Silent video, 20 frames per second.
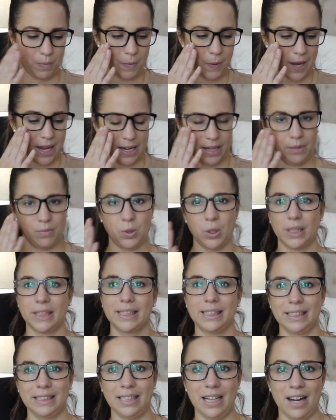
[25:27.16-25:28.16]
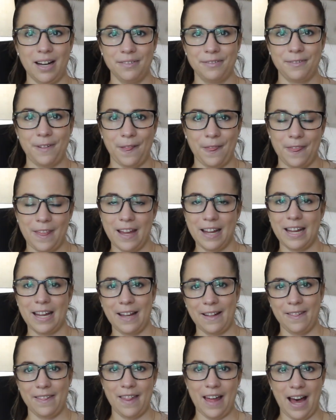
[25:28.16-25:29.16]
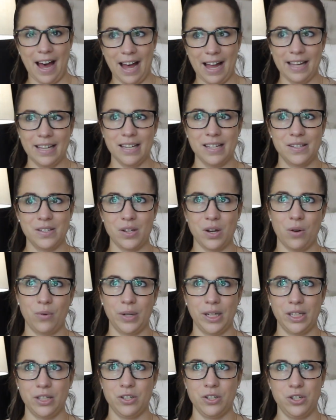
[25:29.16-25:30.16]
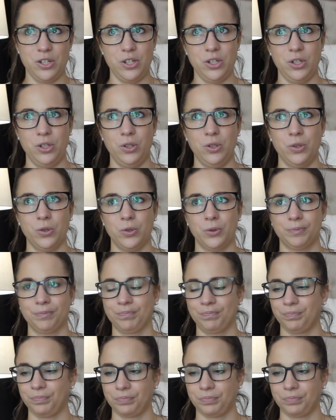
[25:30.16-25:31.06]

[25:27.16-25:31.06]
getting more stuff, thinking that is going to